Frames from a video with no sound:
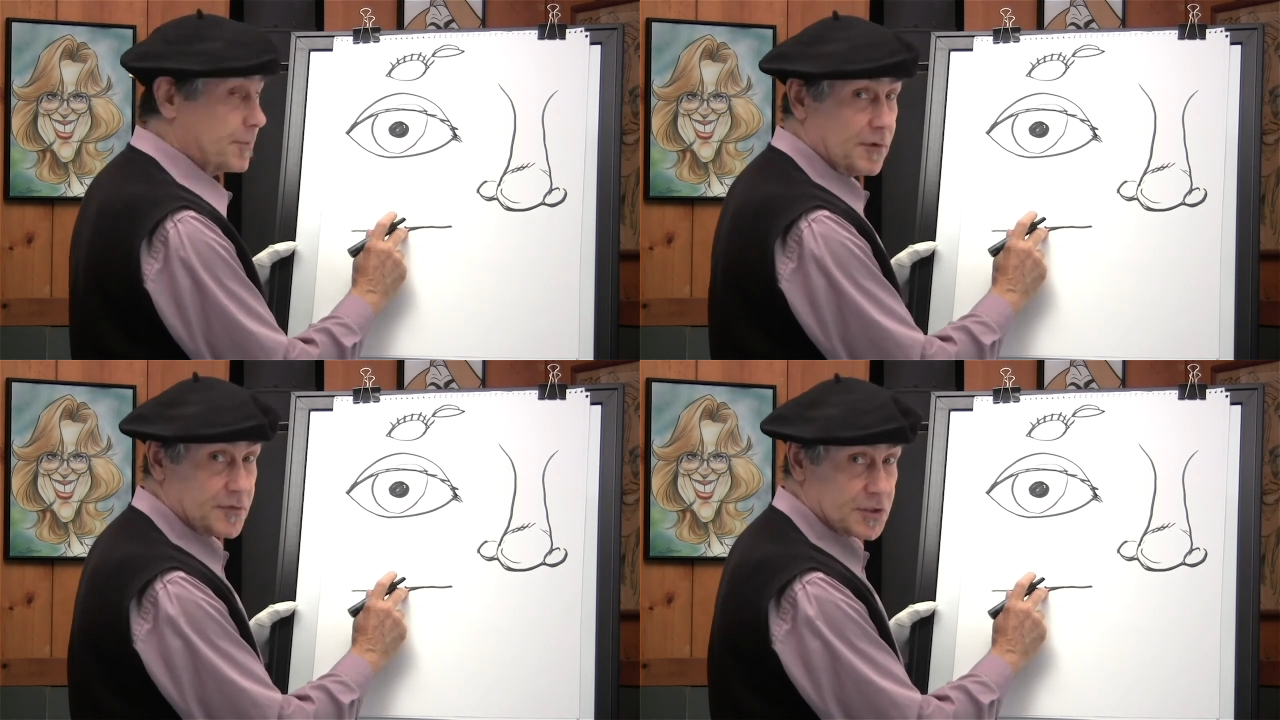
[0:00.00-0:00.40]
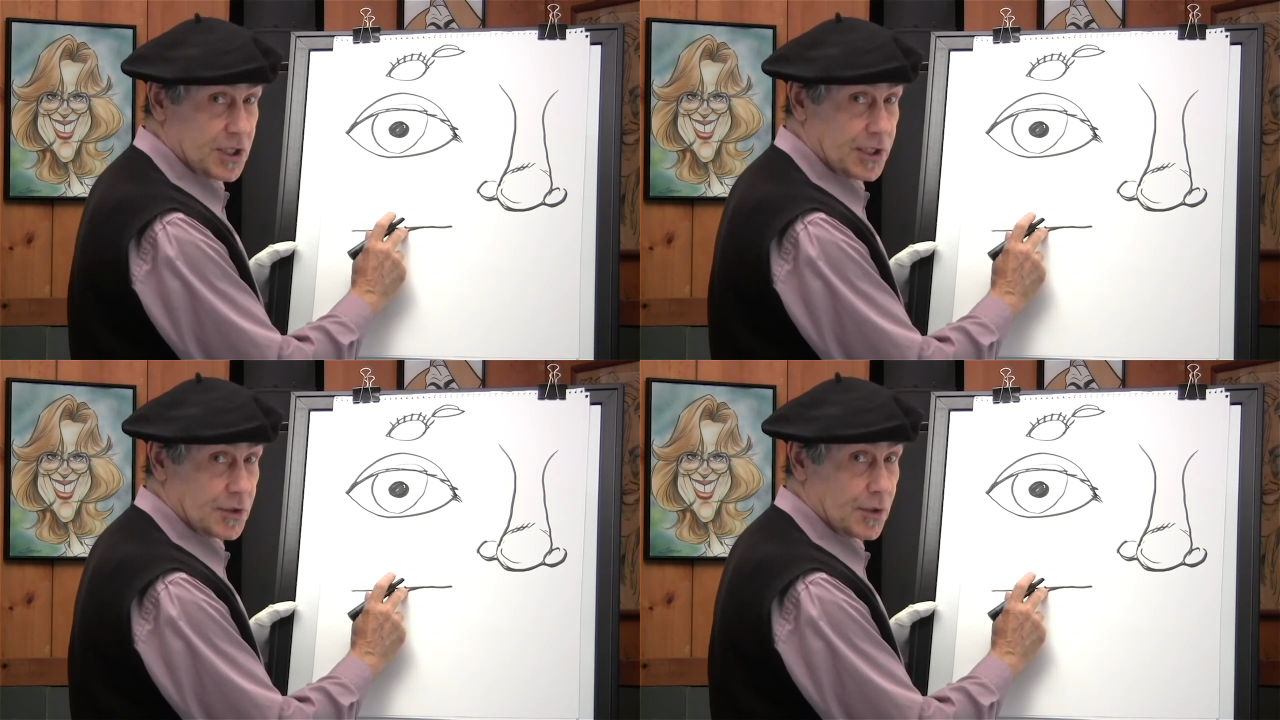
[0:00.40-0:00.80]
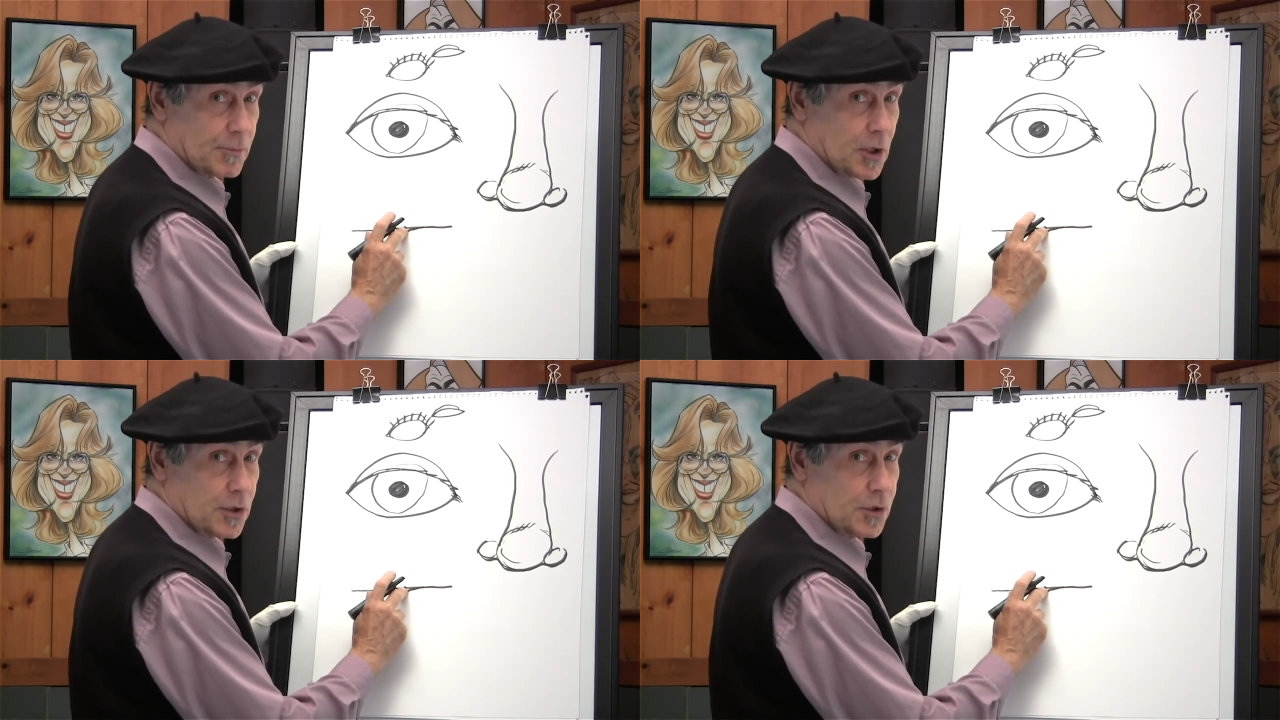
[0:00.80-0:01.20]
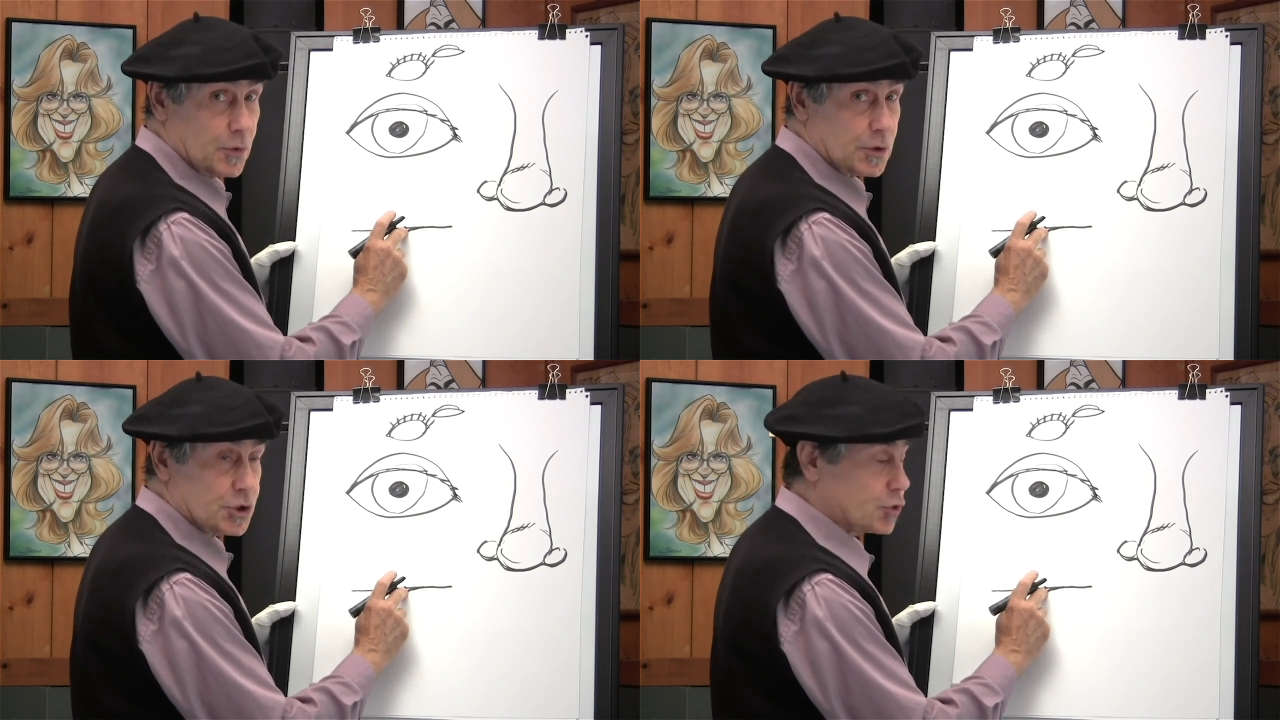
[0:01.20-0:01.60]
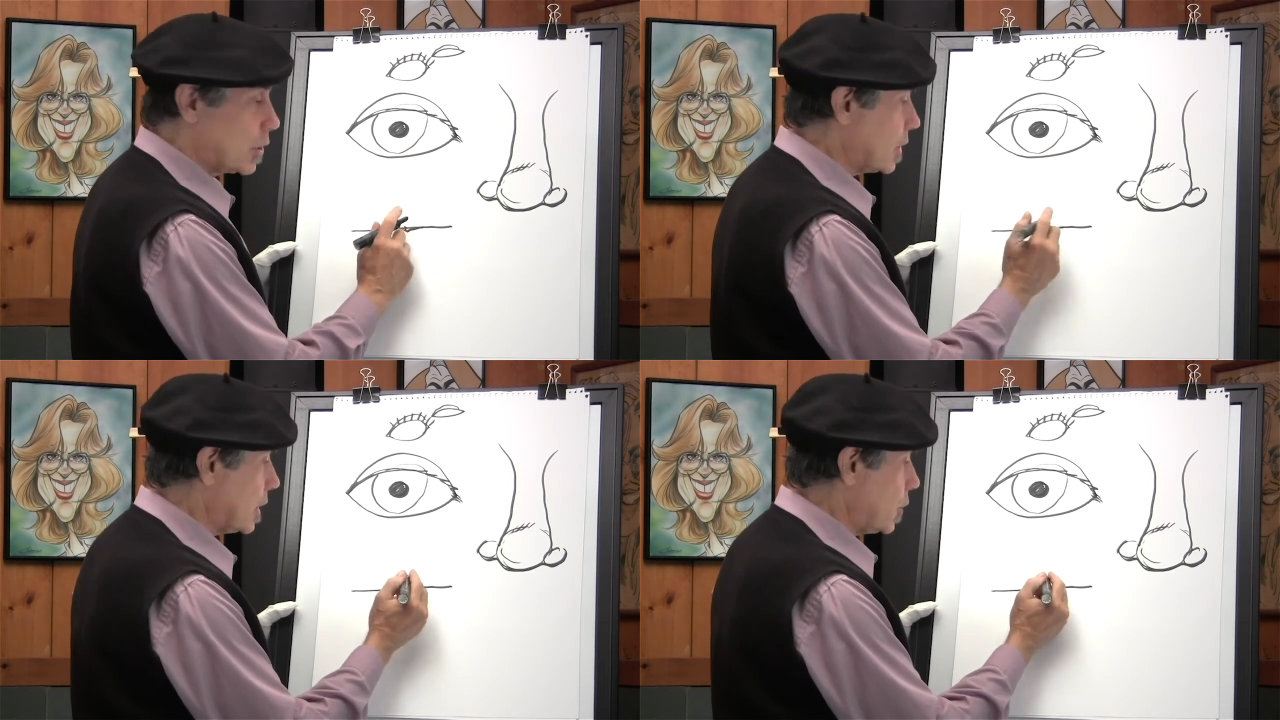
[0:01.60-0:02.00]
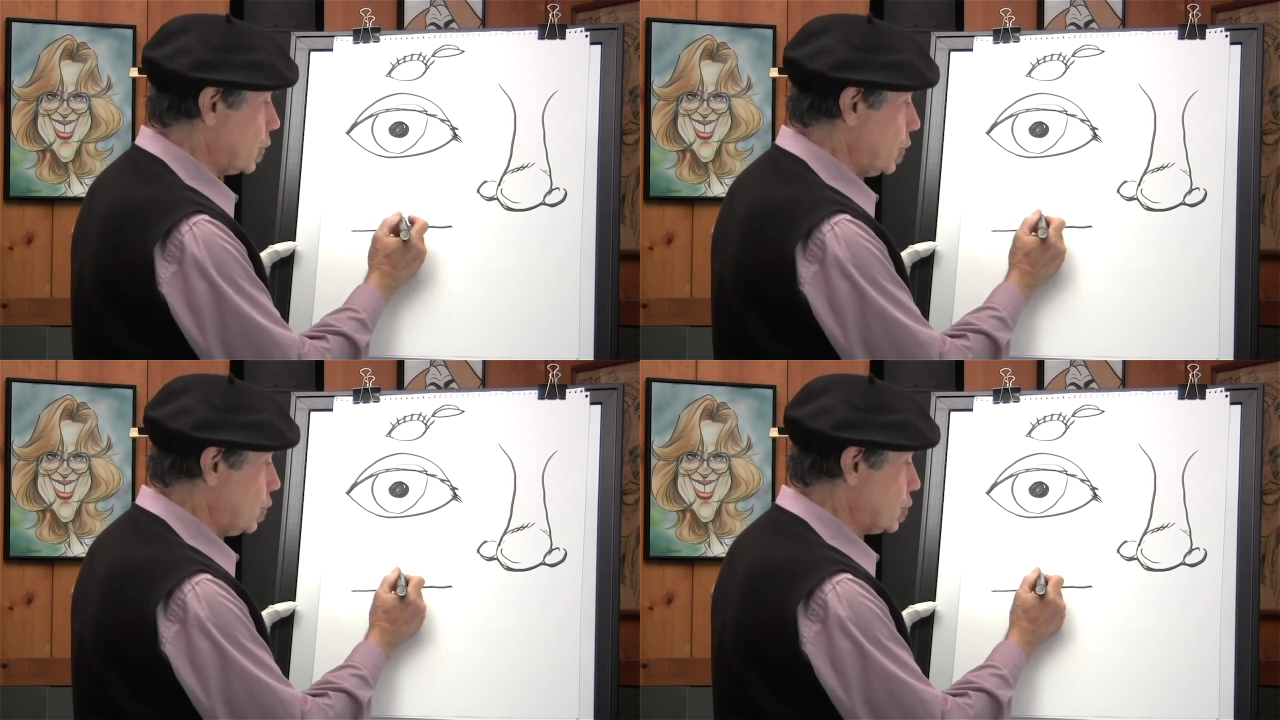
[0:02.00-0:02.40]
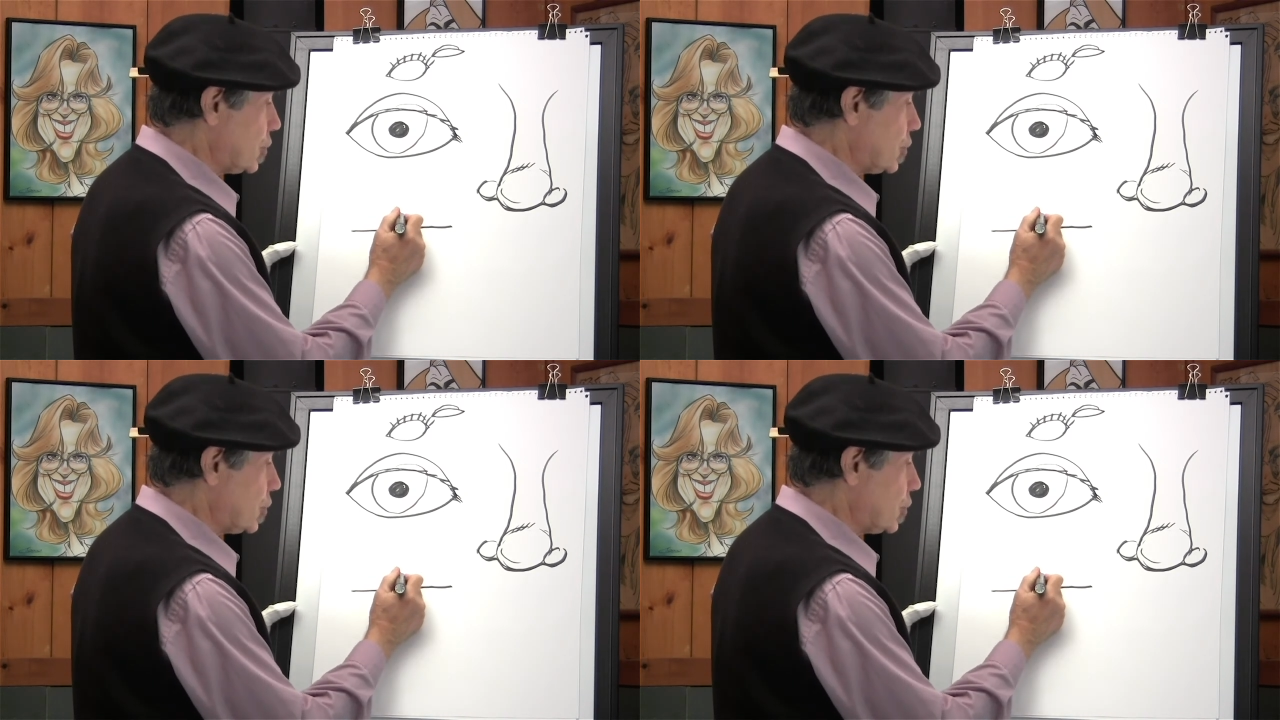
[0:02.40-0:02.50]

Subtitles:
above the center, I'm going to do a short little U